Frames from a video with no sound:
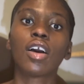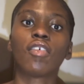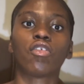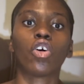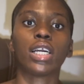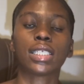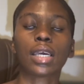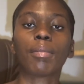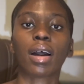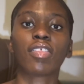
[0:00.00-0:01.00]
for a
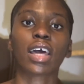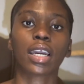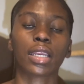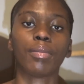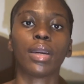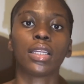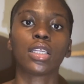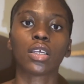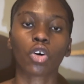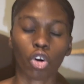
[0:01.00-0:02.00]
10-month
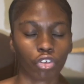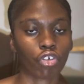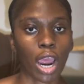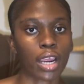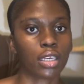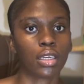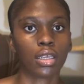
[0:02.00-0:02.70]
agreement contract.